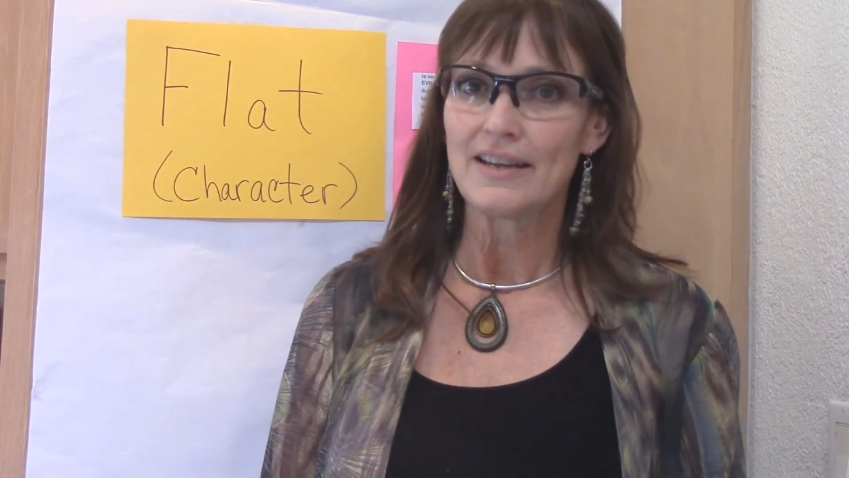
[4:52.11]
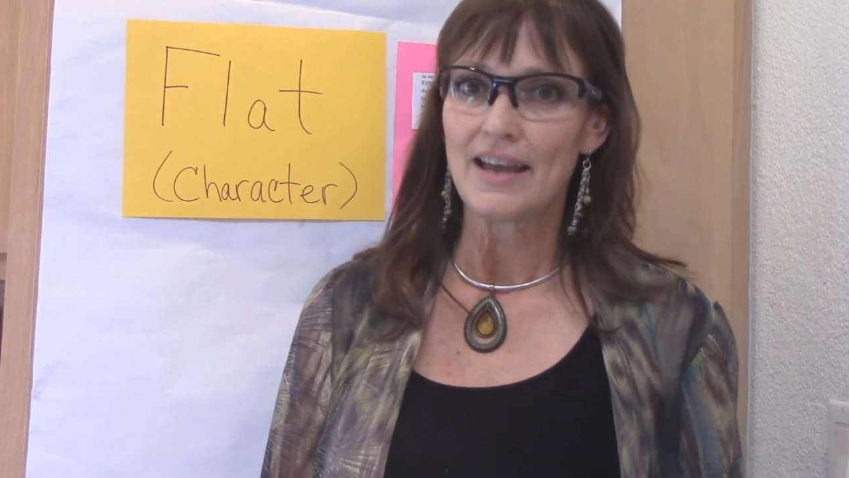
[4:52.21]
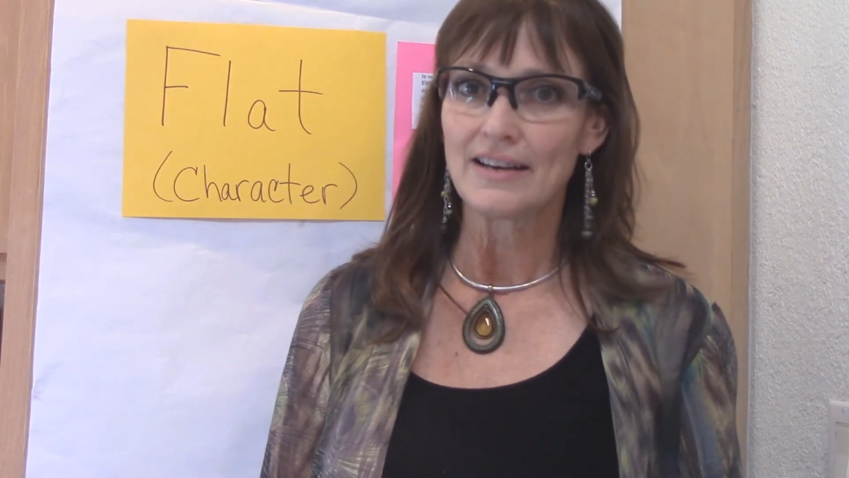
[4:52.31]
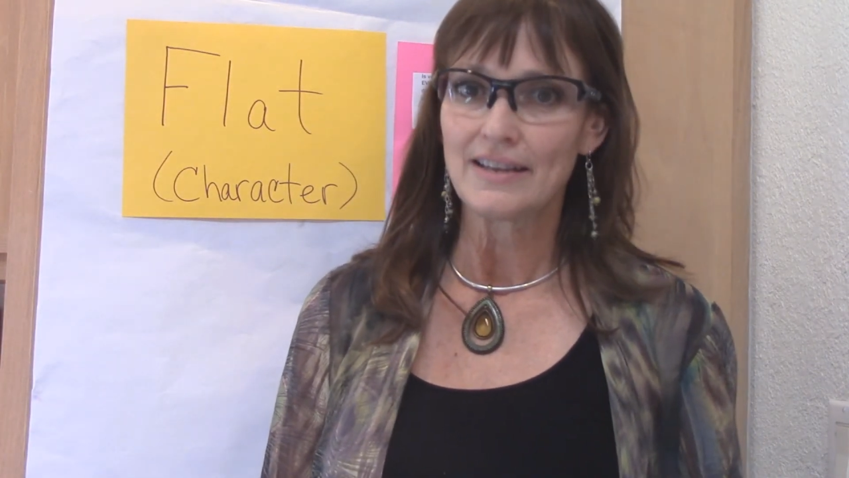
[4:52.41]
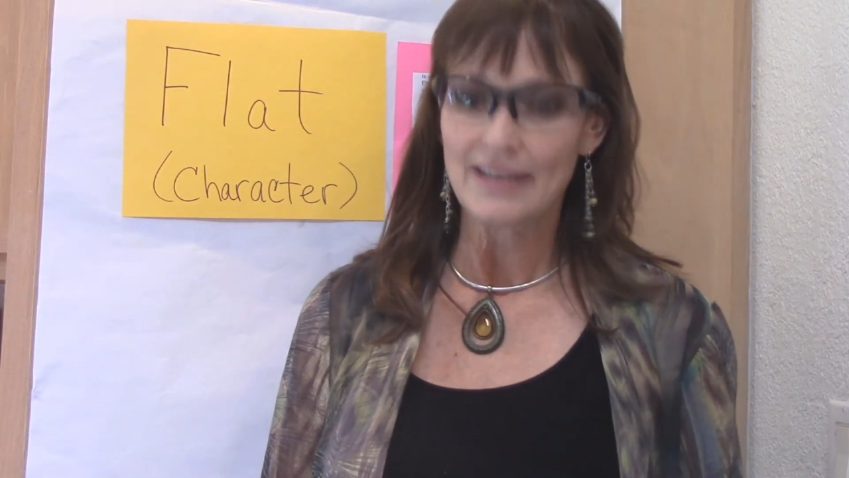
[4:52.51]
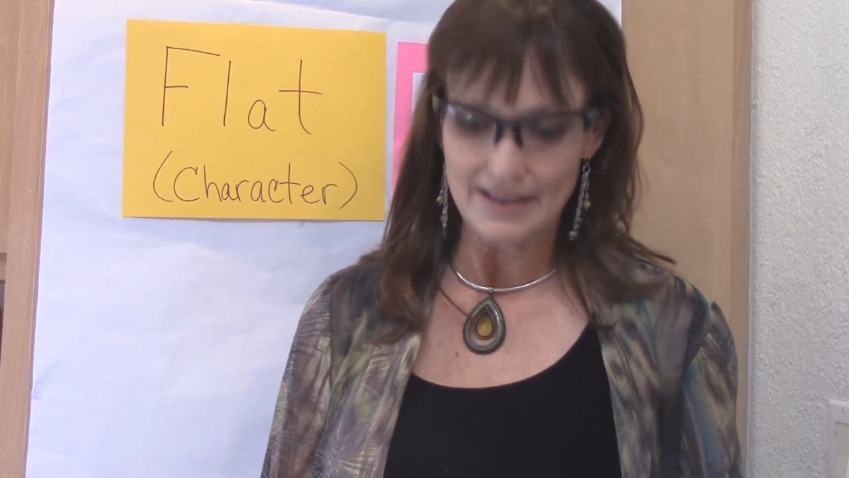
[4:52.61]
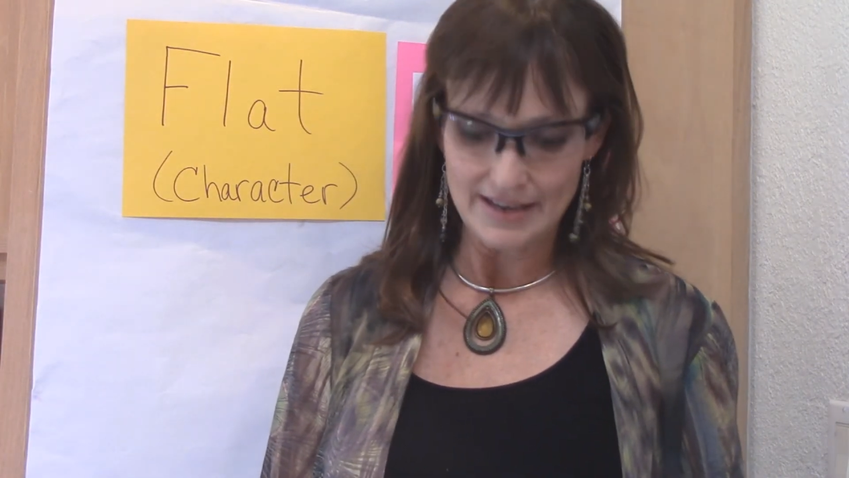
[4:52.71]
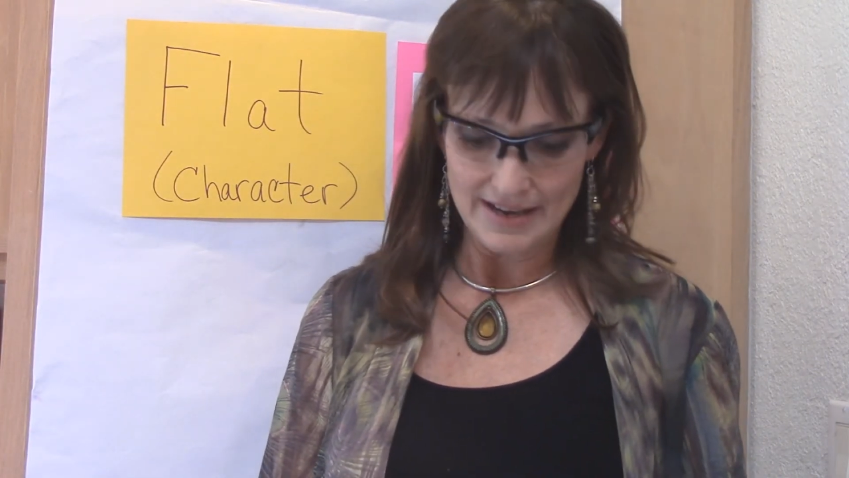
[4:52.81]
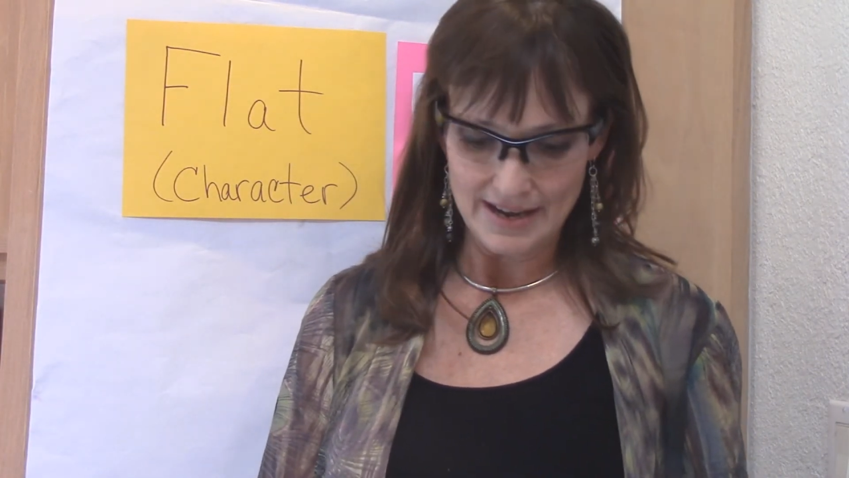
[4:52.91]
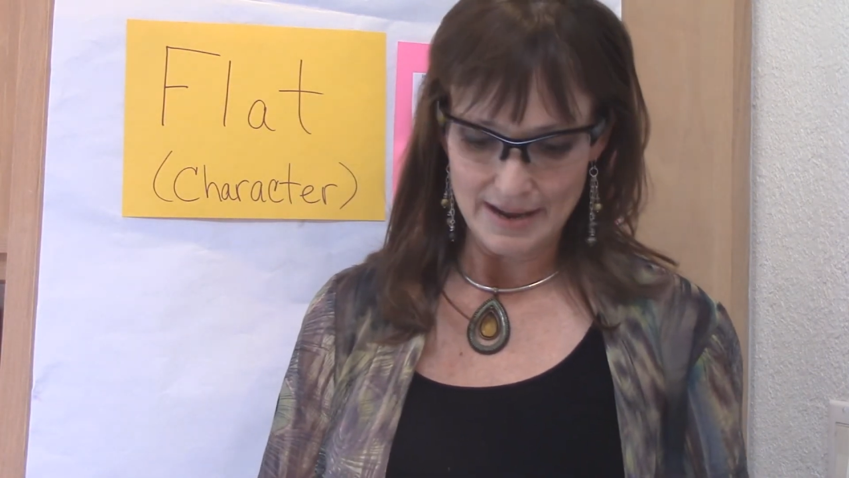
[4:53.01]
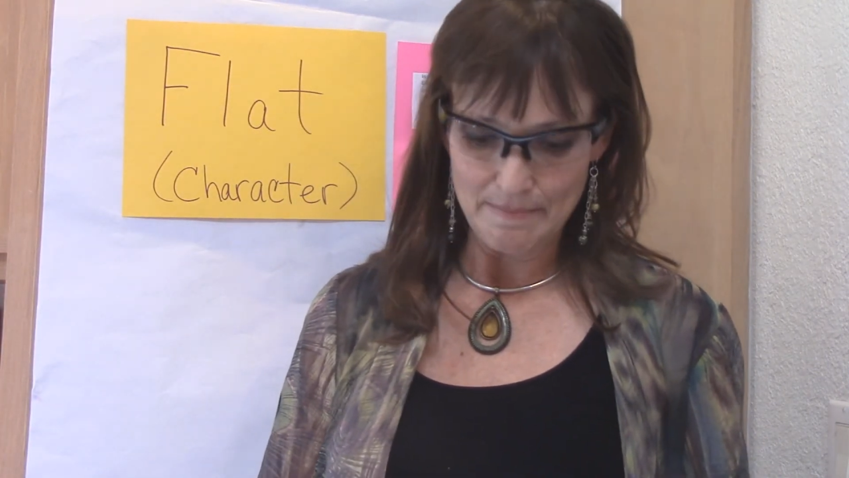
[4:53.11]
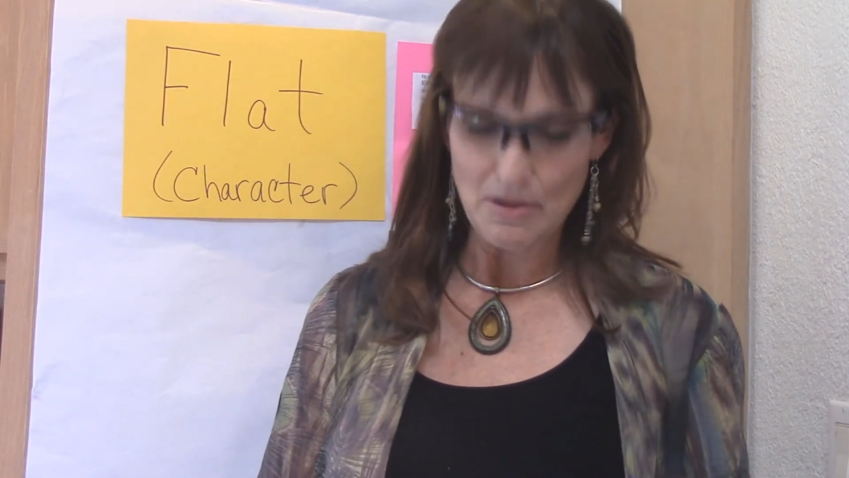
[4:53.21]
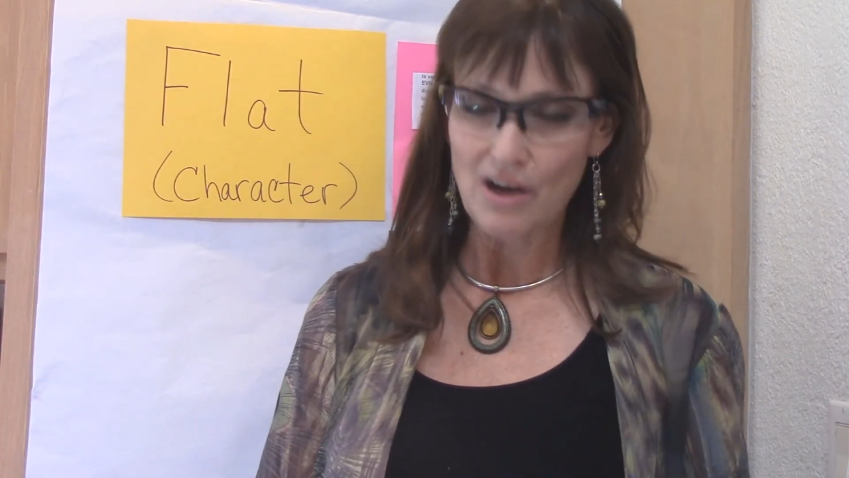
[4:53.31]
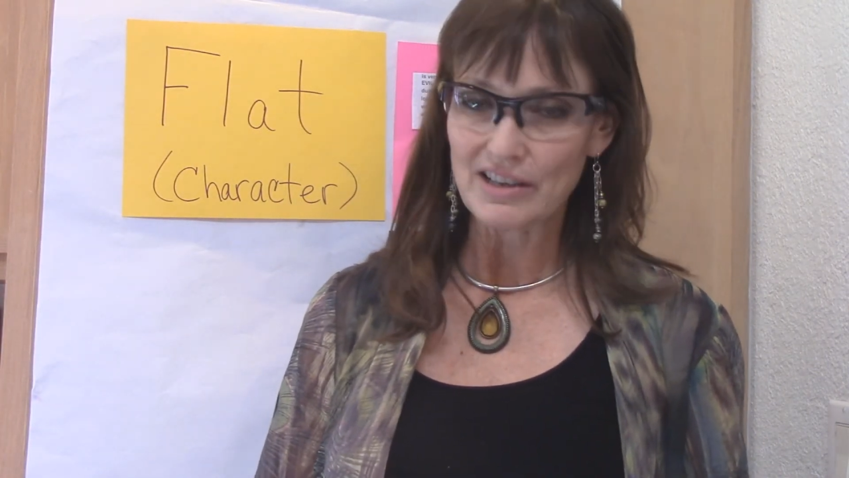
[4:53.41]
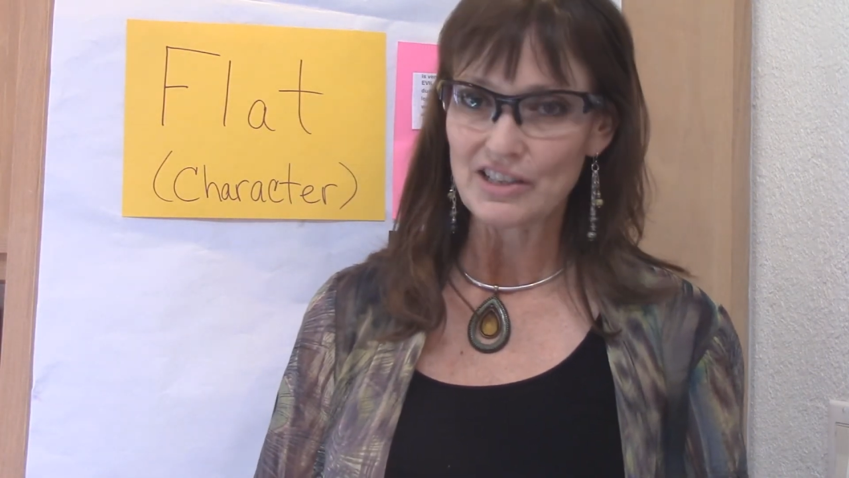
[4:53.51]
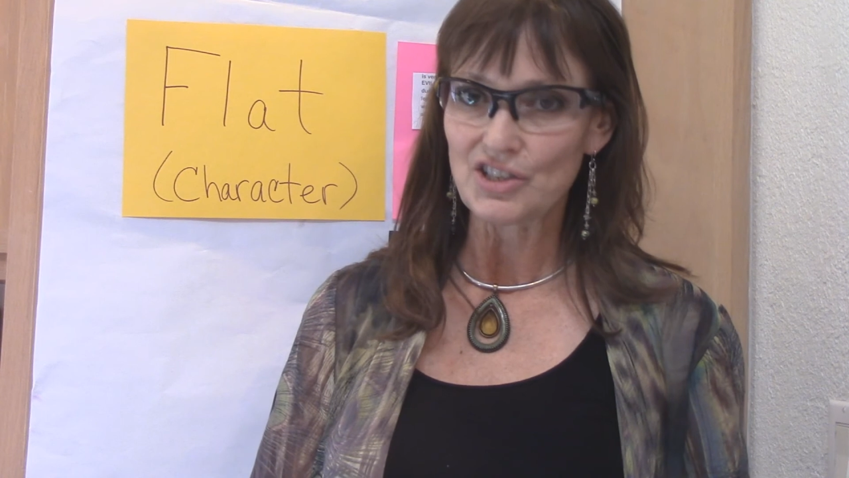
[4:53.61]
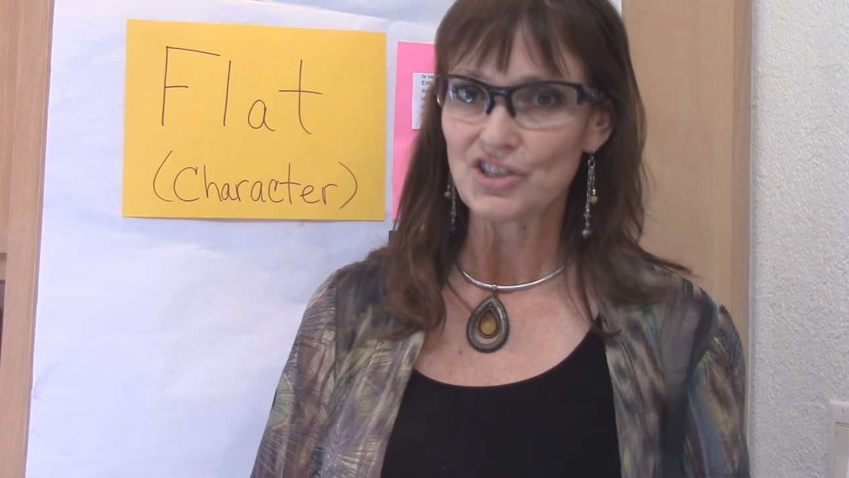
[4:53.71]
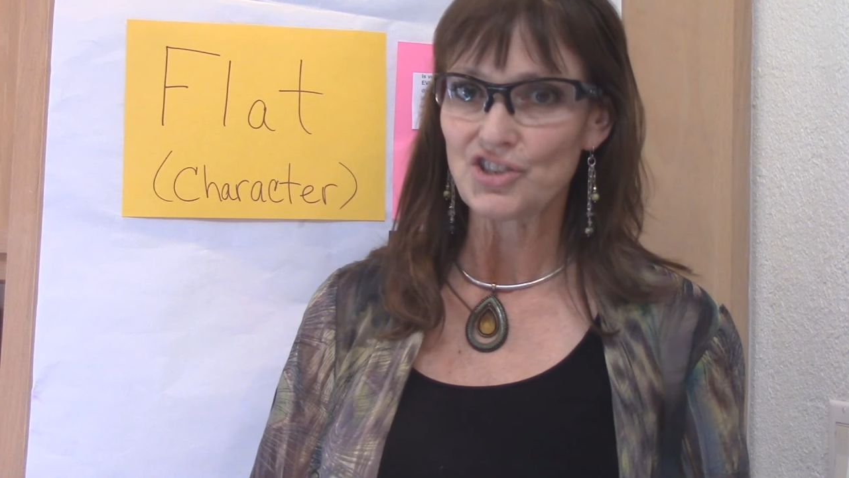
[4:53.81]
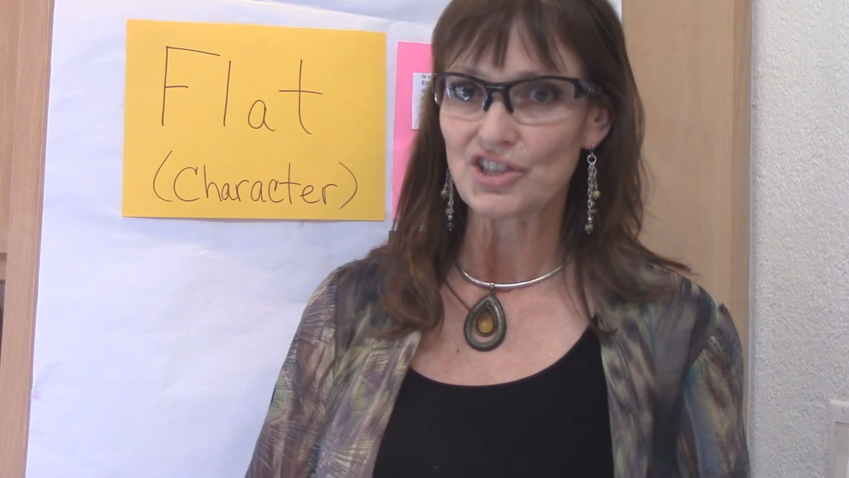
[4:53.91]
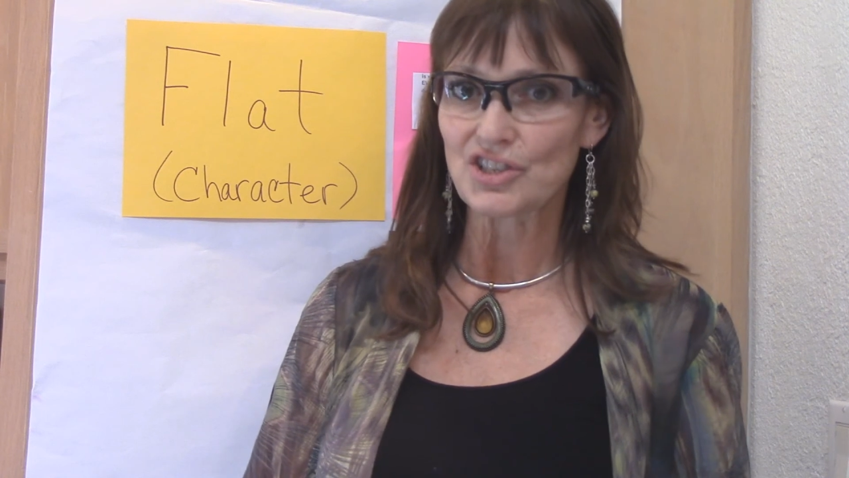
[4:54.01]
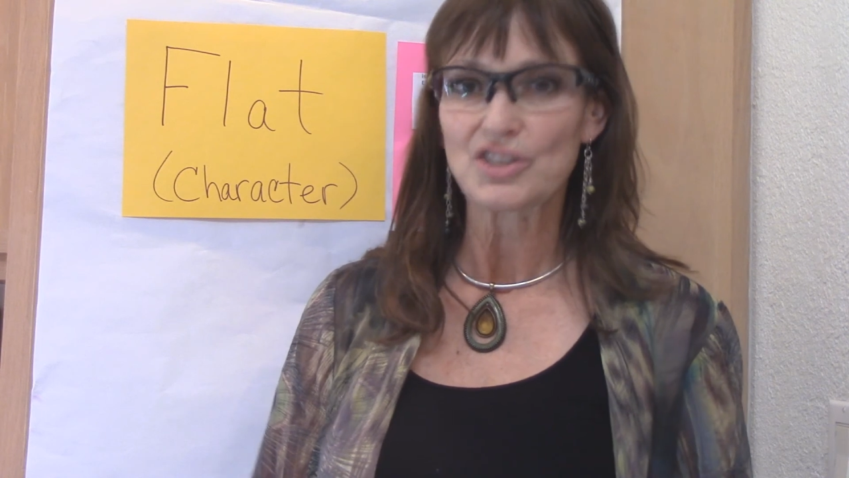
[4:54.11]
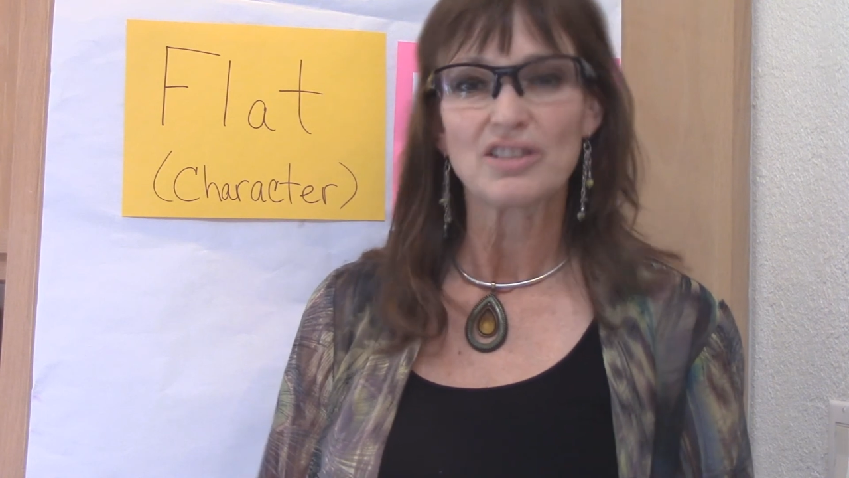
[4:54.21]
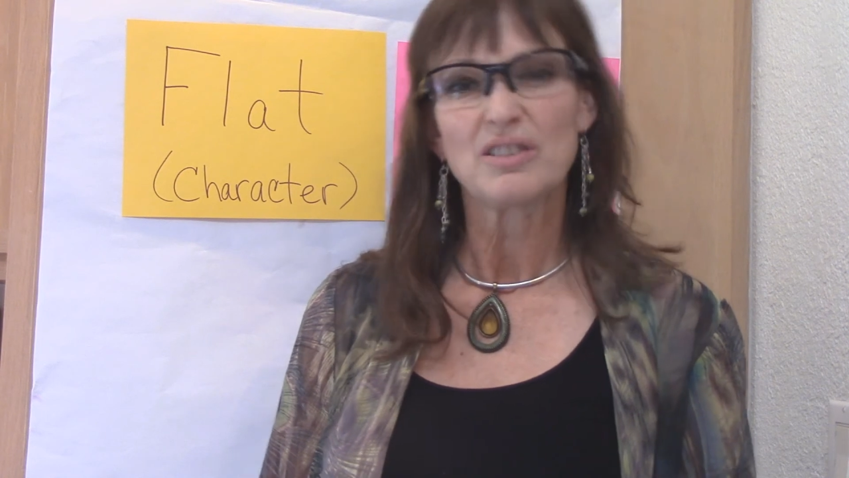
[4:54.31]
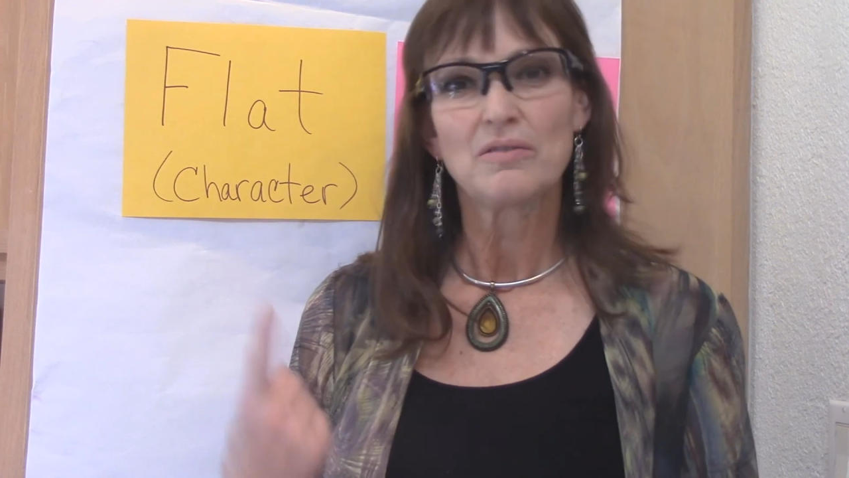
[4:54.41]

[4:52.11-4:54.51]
and he embodies just